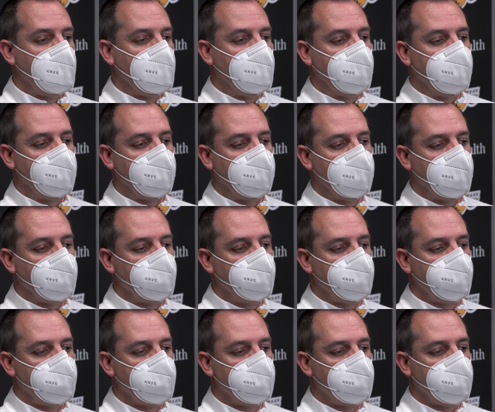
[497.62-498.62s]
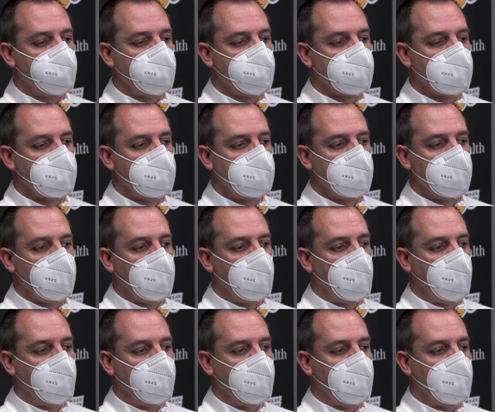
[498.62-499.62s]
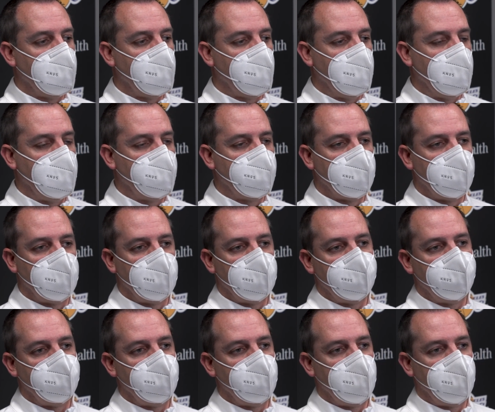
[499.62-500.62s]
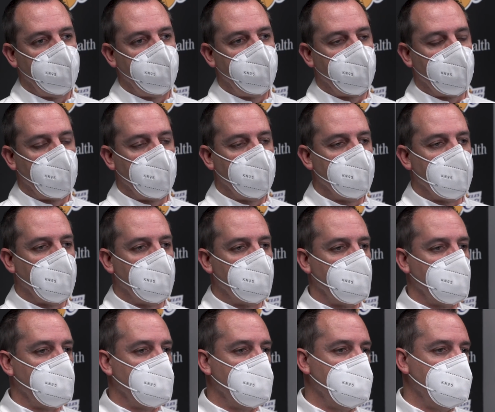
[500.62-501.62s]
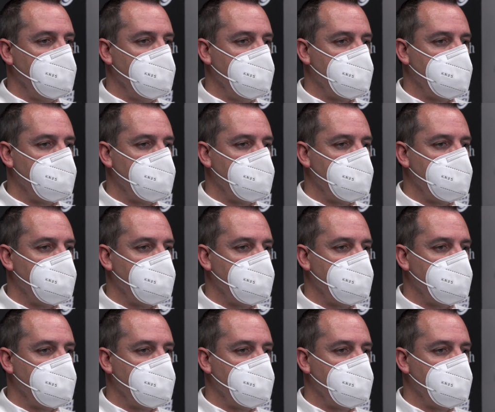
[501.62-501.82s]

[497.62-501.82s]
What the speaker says: And I don't have a firm number